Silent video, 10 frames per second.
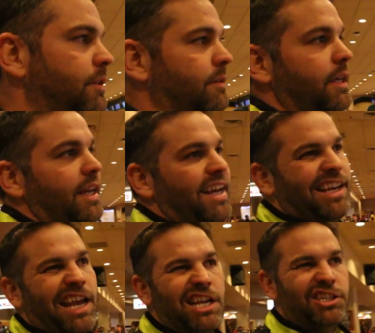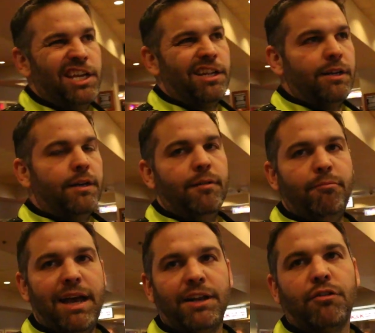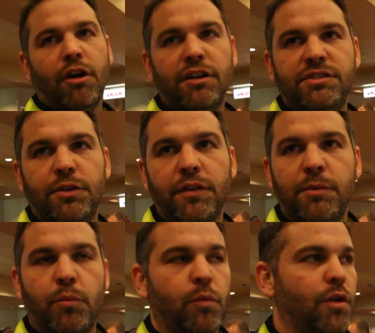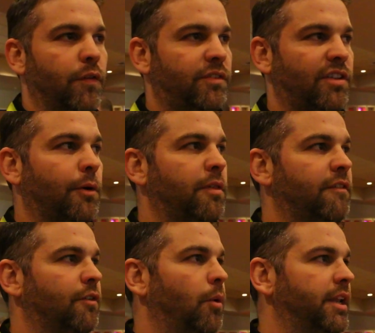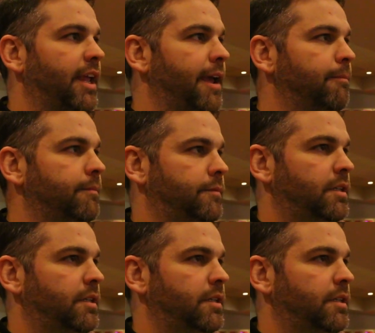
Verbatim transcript: In case you get a bad cross, you're only you're only stuck with it for one game.